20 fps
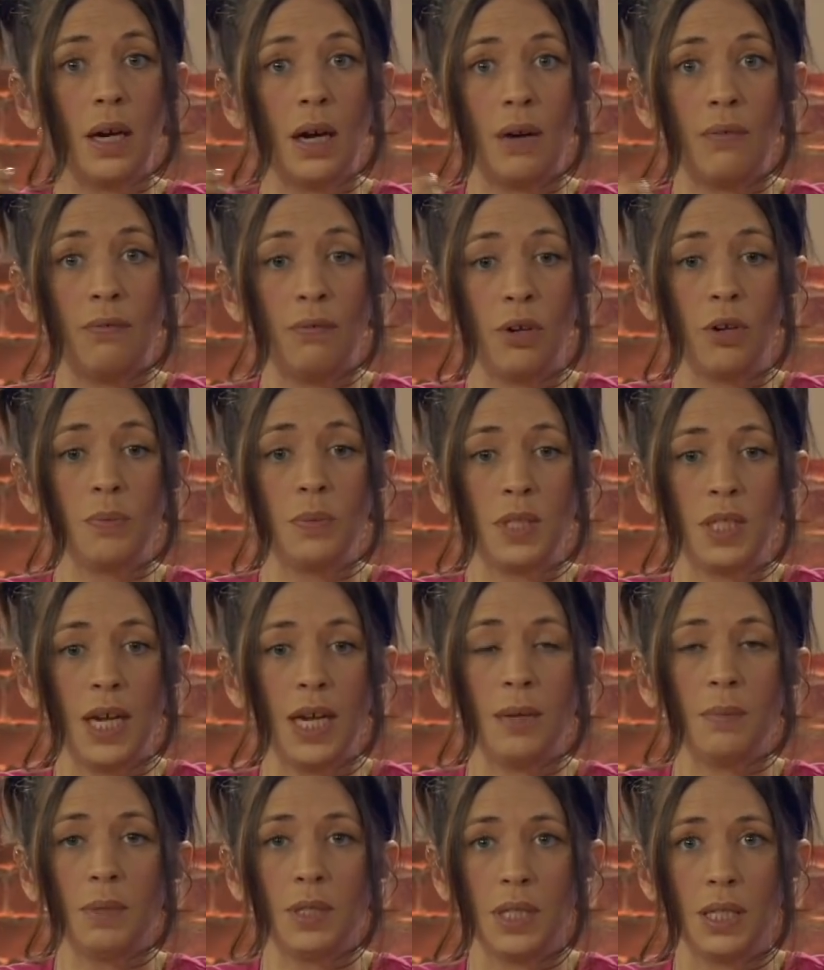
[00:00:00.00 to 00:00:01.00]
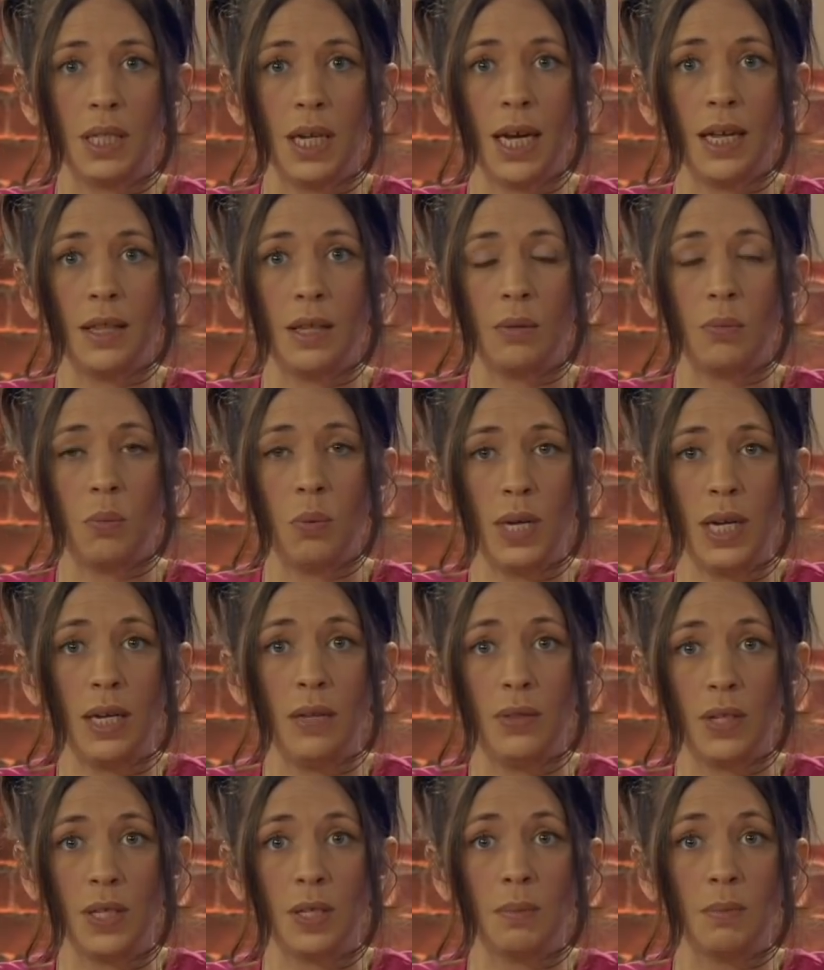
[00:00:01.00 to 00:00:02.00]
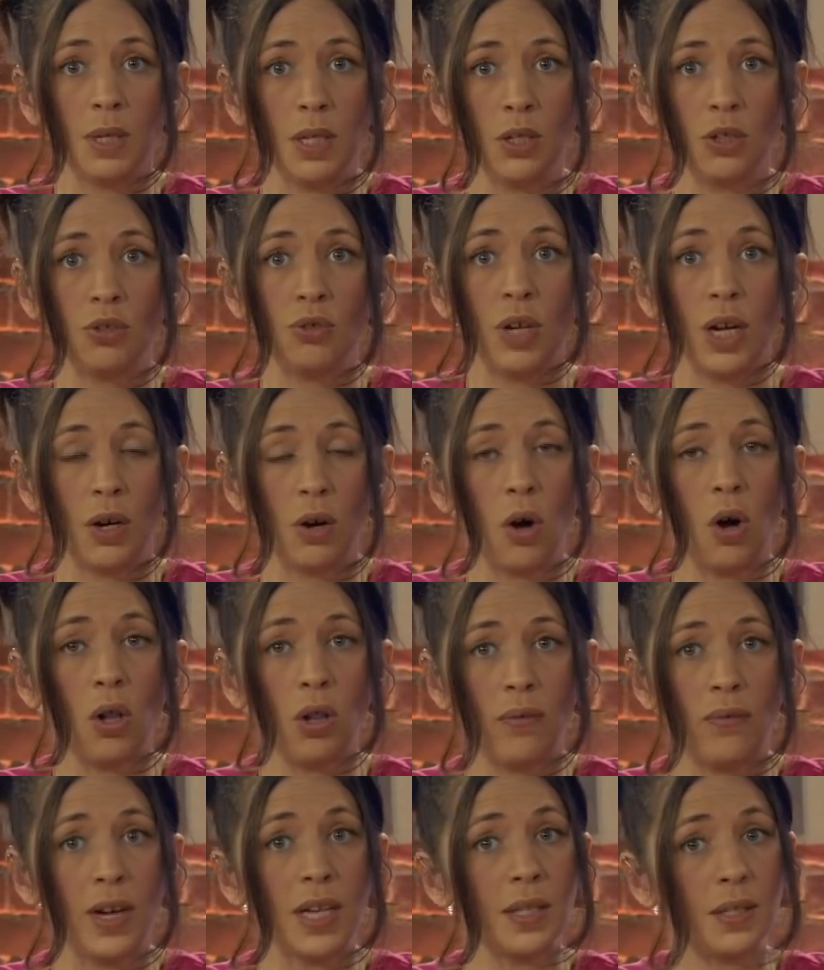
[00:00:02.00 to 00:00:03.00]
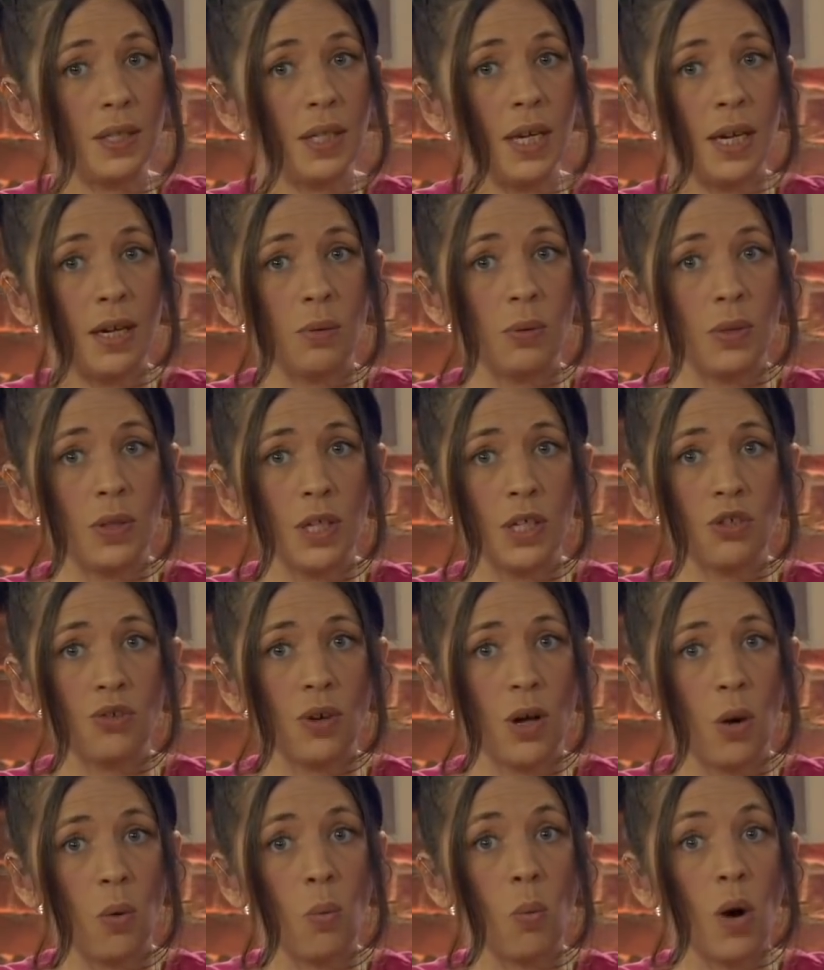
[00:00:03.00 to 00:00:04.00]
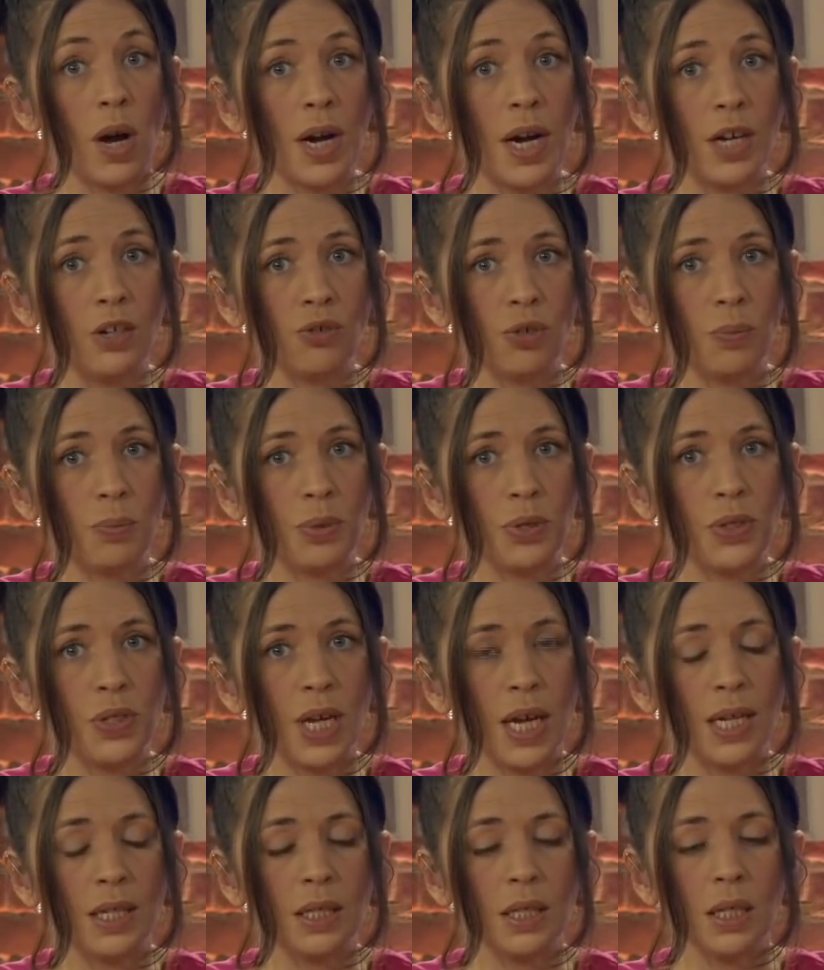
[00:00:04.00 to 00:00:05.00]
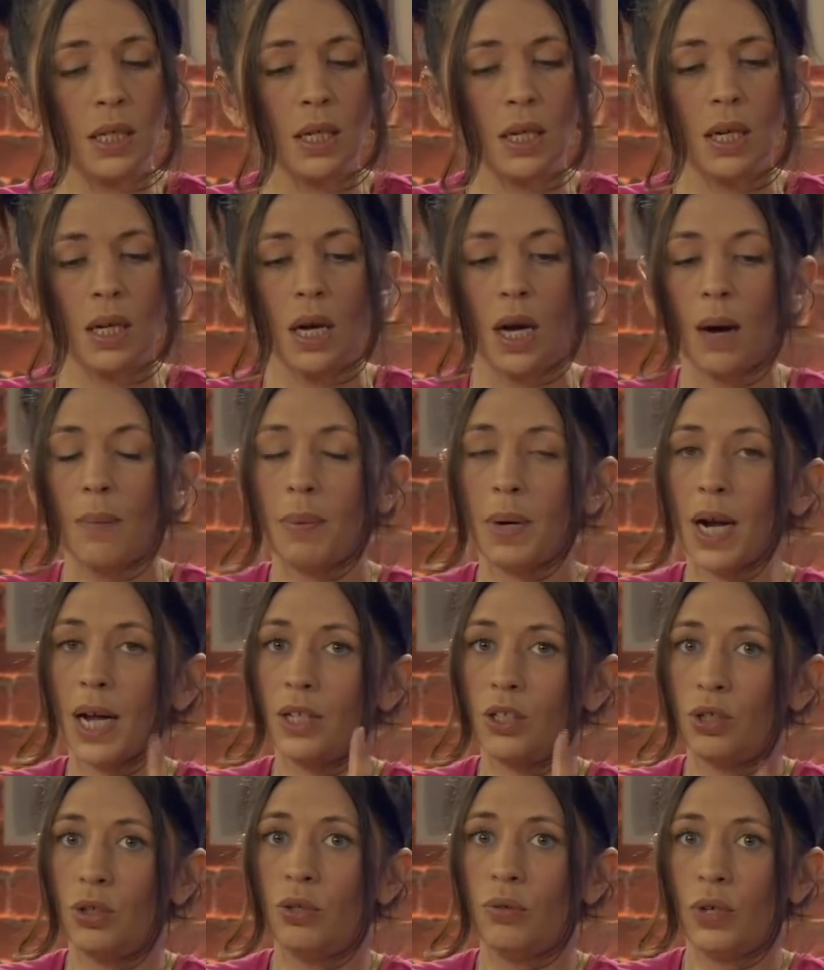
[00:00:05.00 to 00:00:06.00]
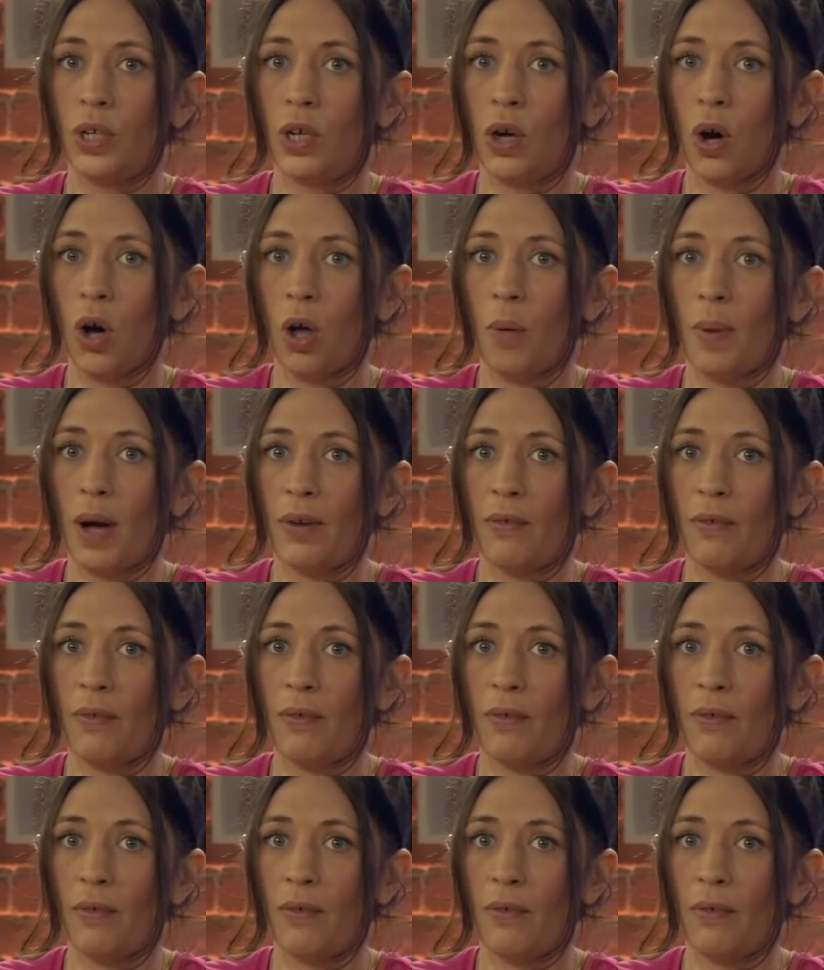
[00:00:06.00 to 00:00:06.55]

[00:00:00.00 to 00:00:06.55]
a firm statement today that we, this ministry and all of us, stand with Israel 100%. But I do recall my